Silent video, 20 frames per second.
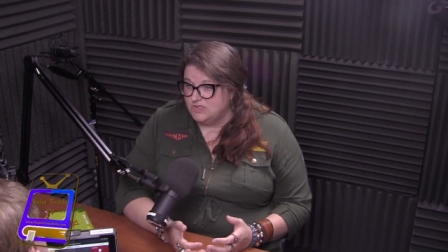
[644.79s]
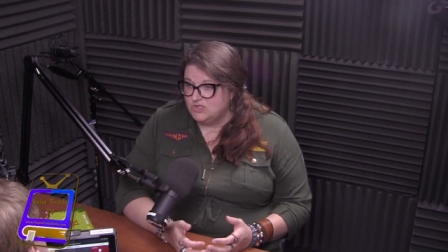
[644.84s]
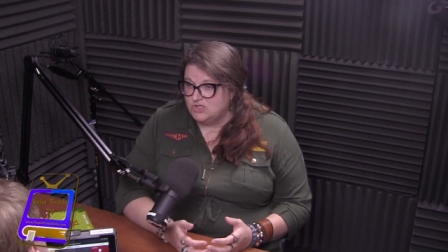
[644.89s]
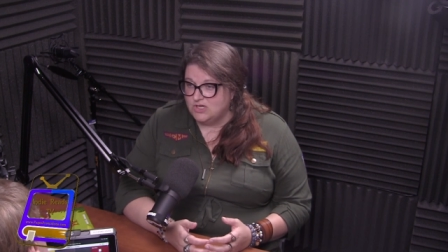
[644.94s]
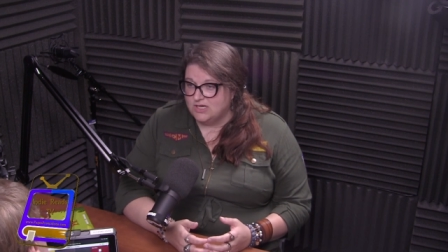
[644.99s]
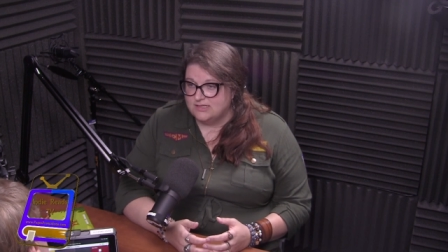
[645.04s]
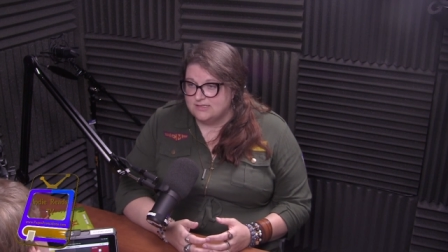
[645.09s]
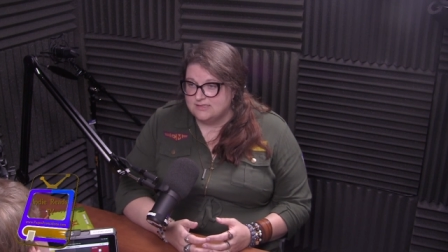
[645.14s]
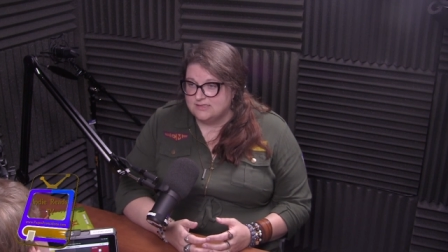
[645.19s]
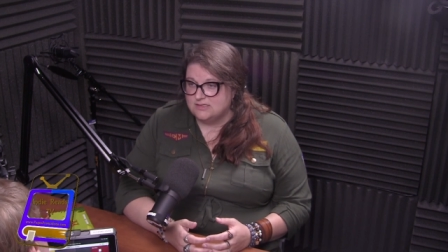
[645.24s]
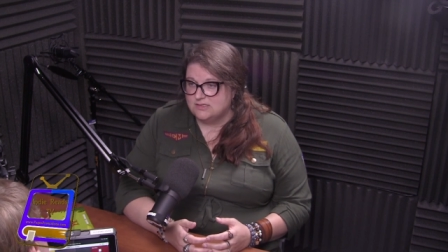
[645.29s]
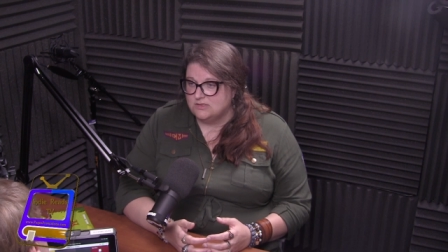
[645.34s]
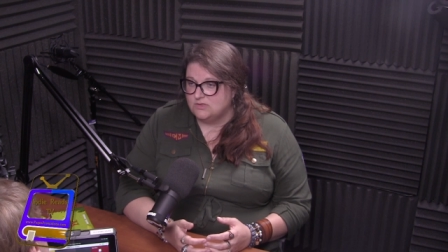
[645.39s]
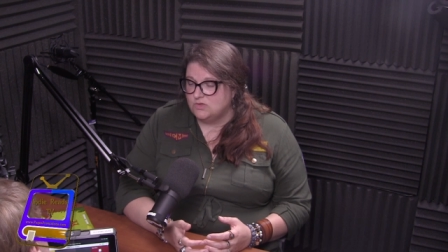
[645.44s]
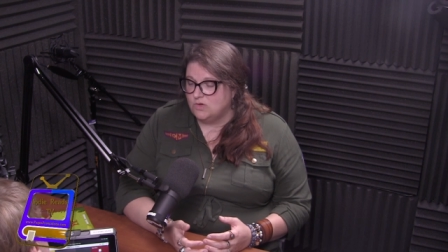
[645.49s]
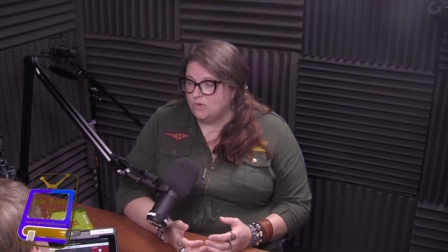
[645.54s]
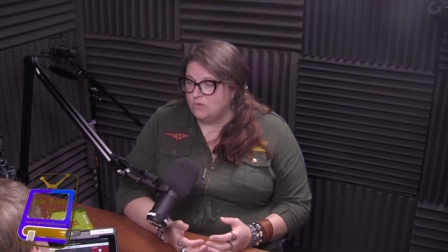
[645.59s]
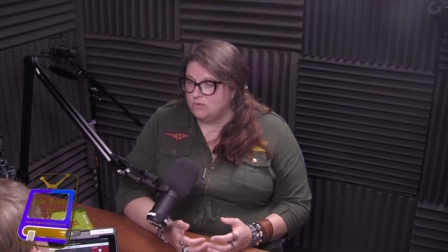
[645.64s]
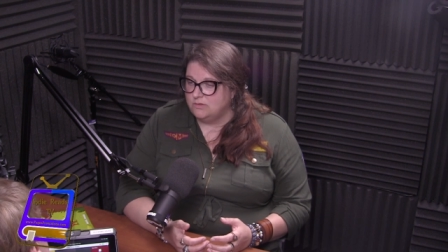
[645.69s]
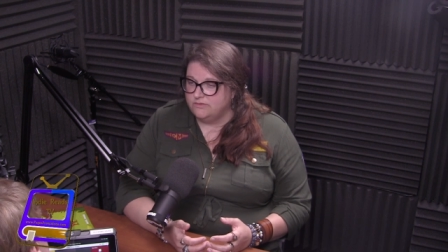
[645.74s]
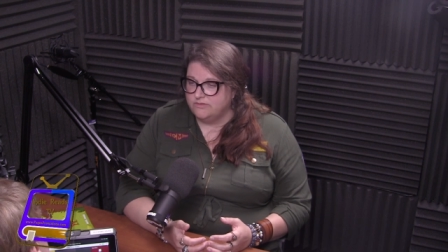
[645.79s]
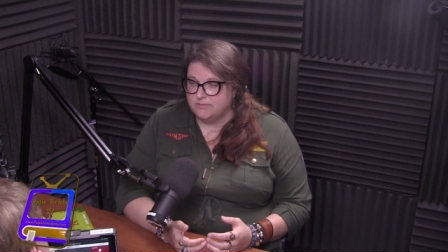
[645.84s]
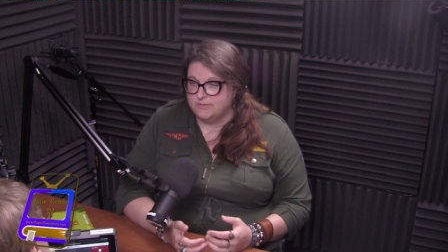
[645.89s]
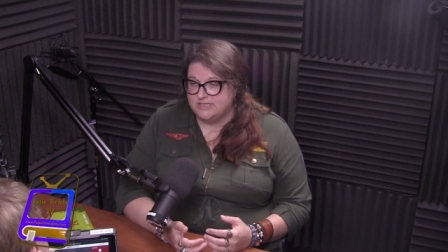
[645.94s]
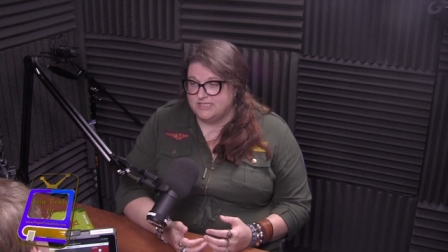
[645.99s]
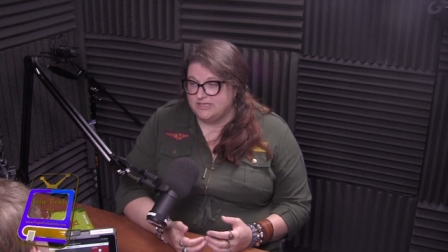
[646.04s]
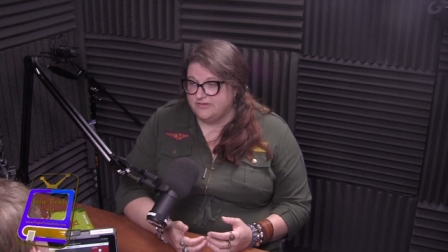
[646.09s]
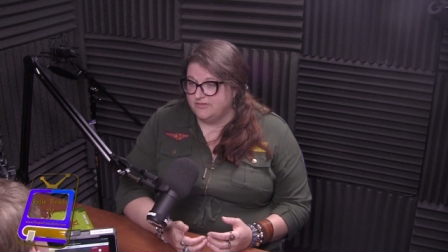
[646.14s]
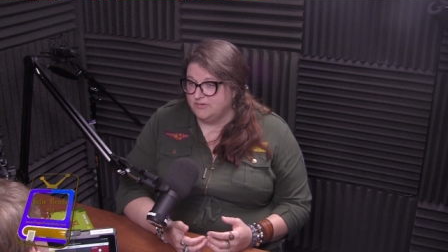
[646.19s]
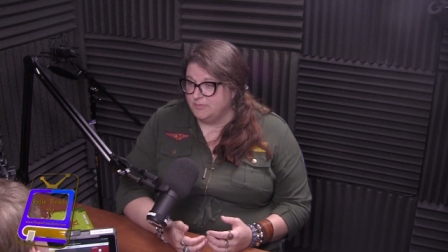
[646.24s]
Just told from
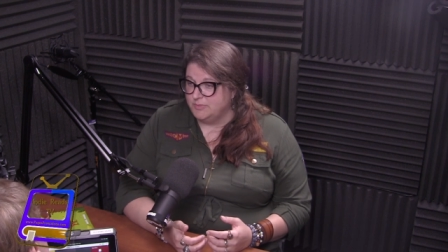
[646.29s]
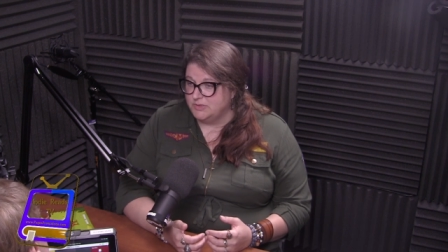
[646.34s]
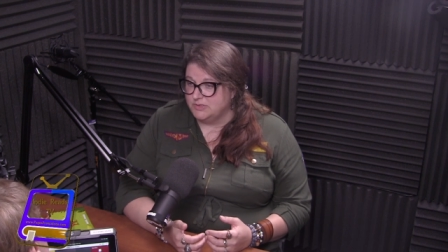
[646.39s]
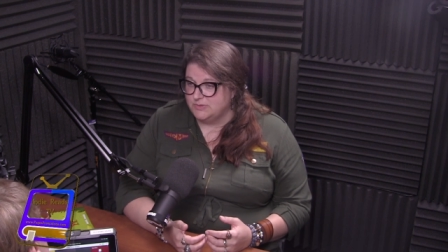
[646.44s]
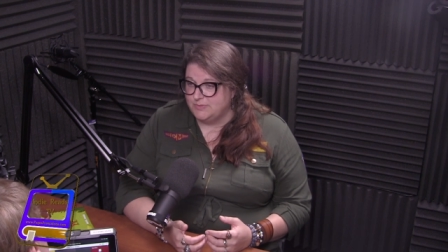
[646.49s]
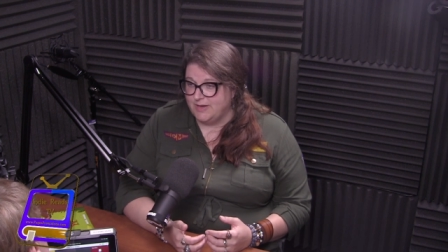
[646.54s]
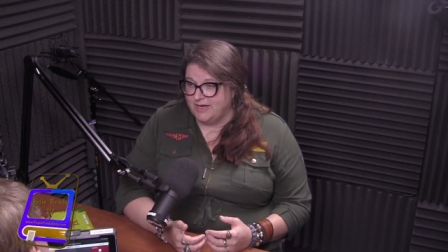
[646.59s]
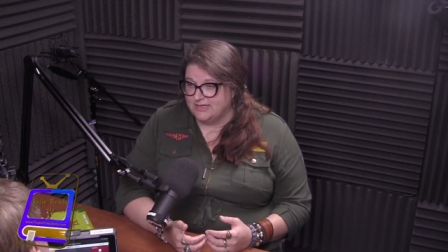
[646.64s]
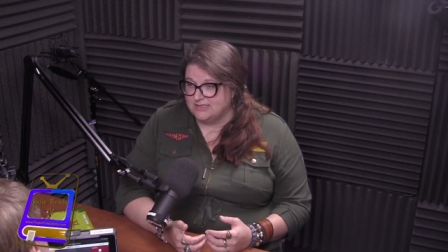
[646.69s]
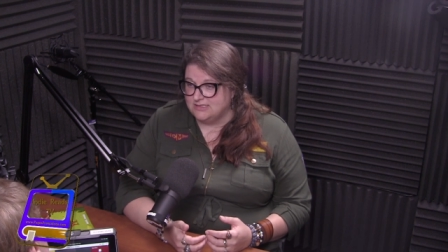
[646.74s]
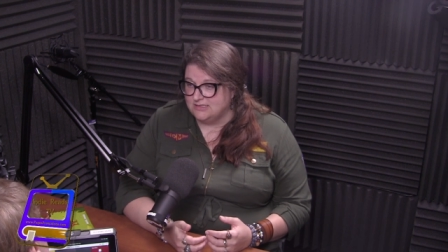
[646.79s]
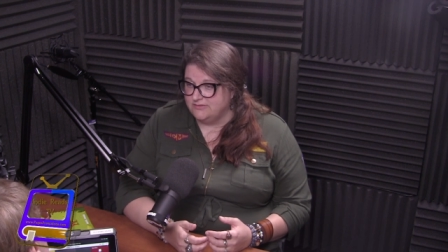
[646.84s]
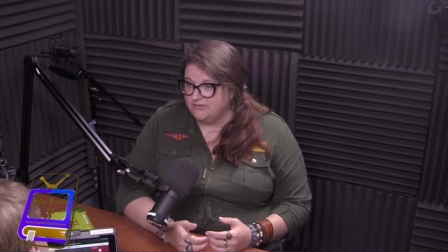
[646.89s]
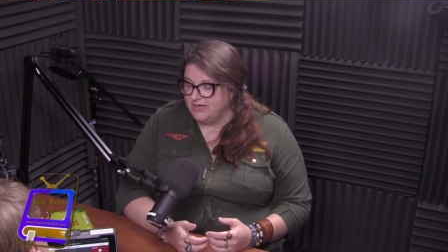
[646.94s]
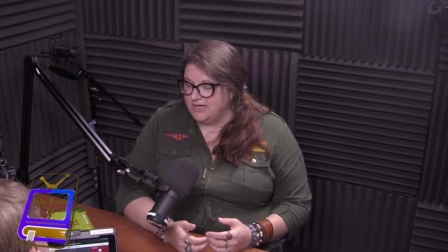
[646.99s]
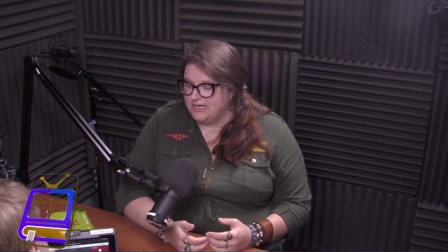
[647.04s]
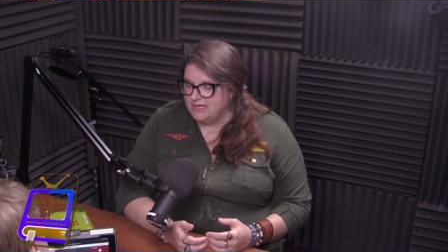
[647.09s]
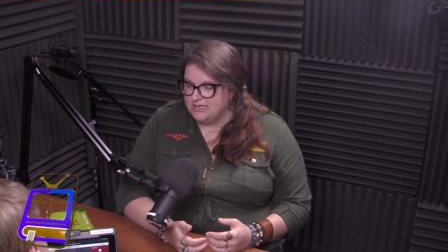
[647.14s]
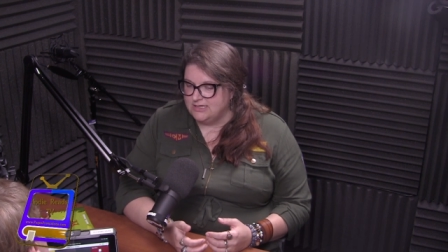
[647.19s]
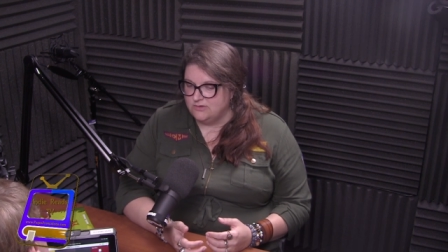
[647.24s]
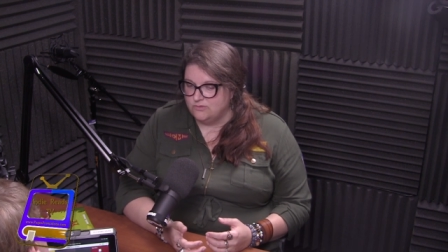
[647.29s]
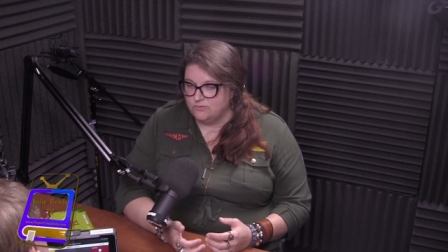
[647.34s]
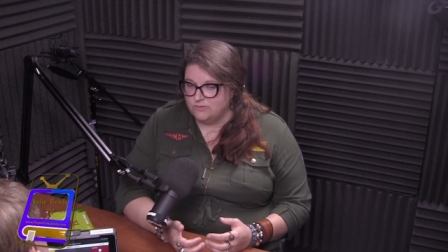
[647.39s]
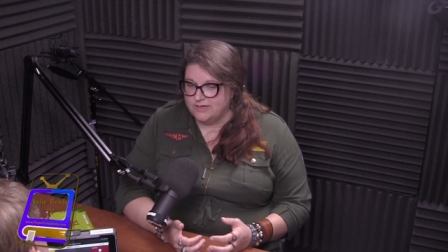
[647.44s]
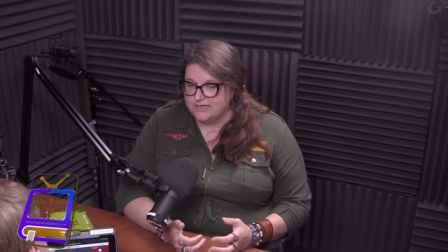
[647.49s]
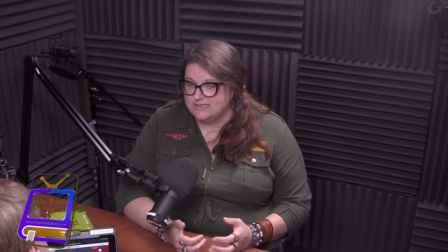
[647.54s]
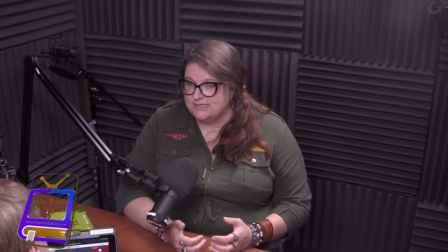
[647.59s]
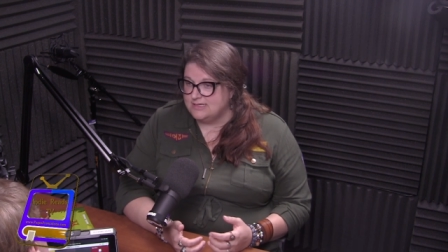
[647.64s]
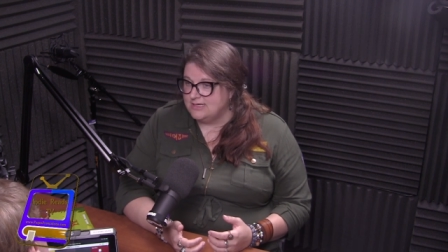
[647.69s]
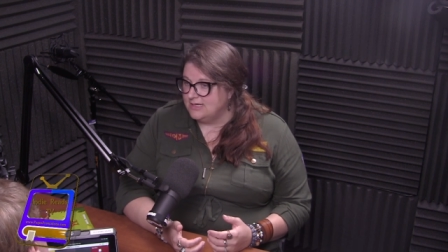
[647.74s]
a different perspective, and it
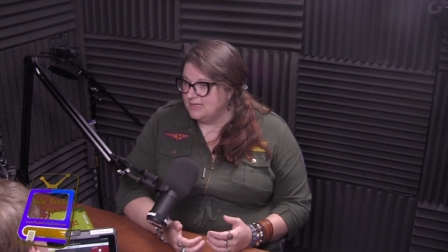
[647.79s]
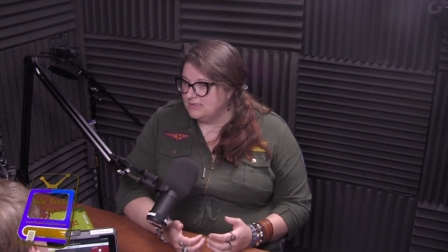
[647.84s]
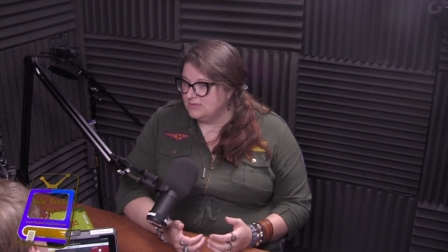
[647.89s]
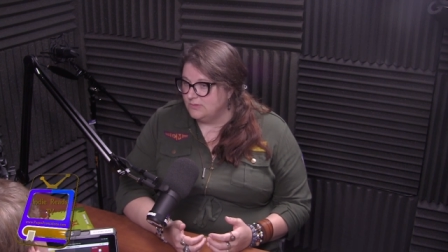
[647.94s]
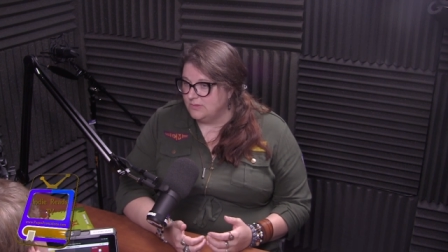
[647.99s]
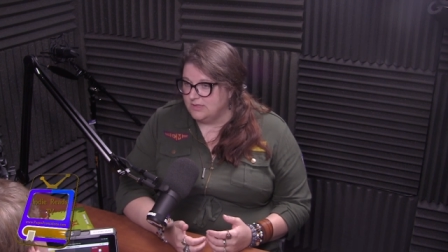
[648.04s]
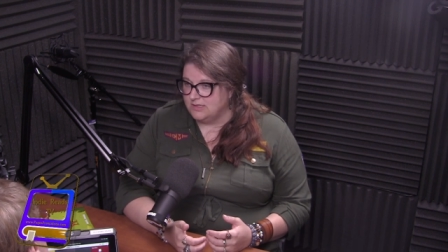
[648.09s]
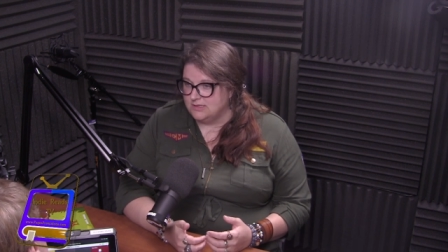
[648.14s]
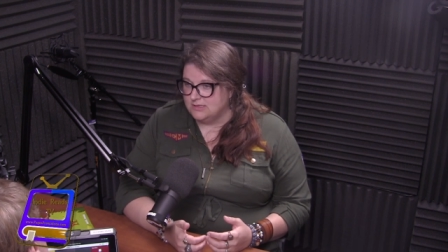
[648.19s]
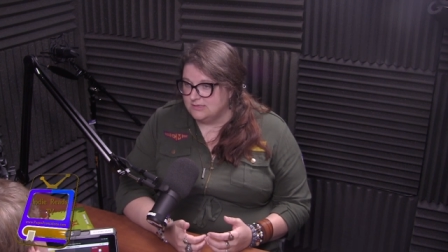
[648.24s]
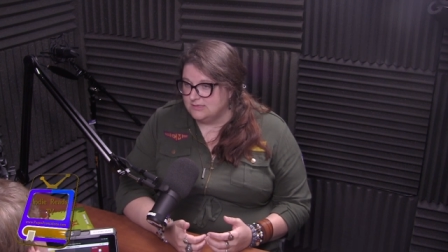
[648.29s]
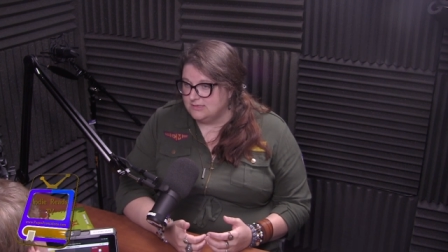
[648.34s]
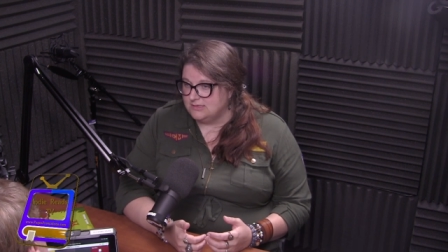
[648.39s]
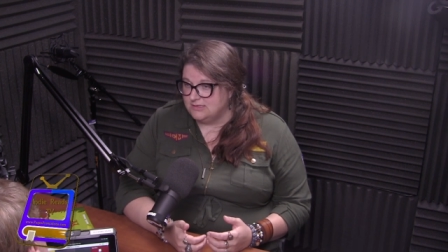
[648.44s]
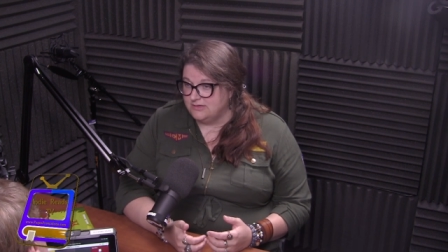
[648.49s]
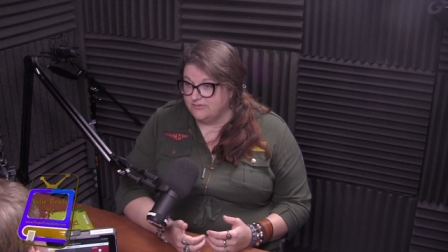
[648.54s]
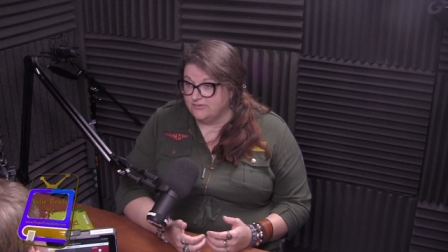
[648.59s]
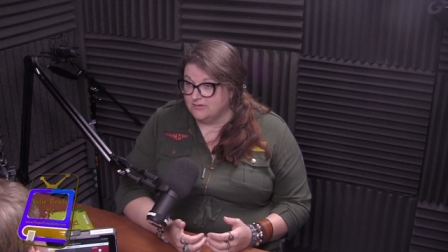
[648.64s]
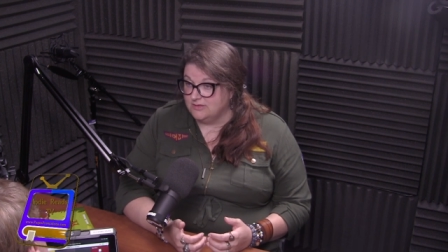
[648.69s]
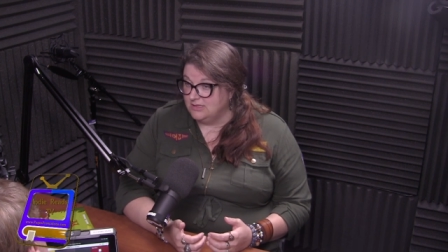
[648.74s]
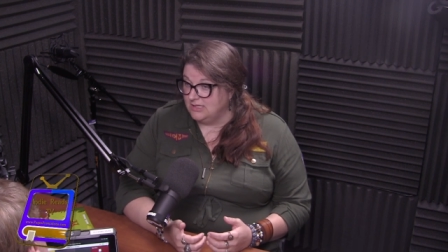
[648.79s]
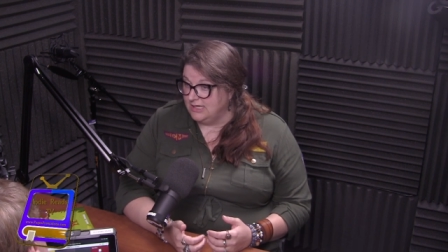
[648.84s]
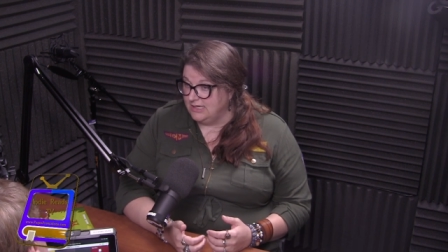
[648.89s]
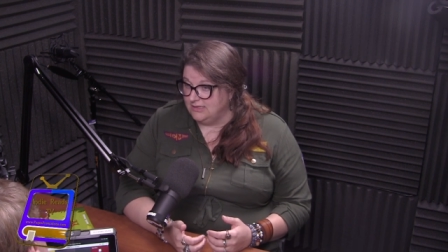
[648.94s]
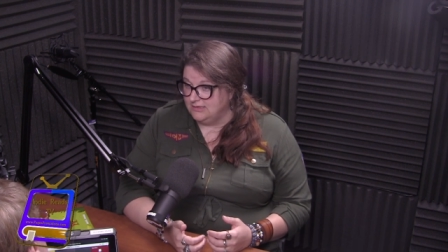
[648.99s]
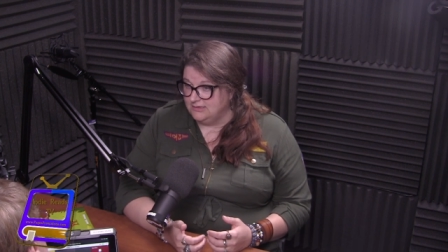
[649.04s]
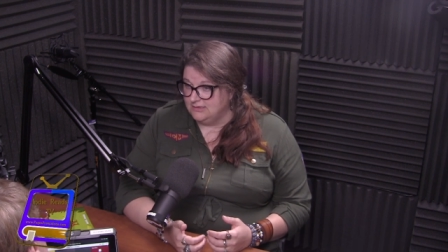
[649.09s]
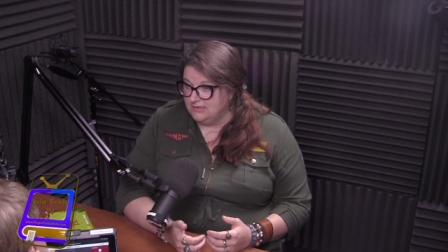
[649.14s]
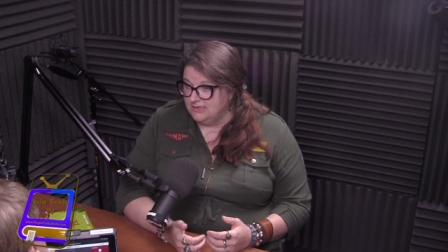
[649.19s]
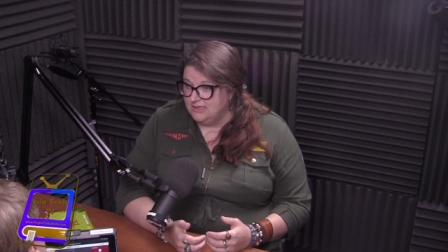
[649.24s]
resonates with us differently.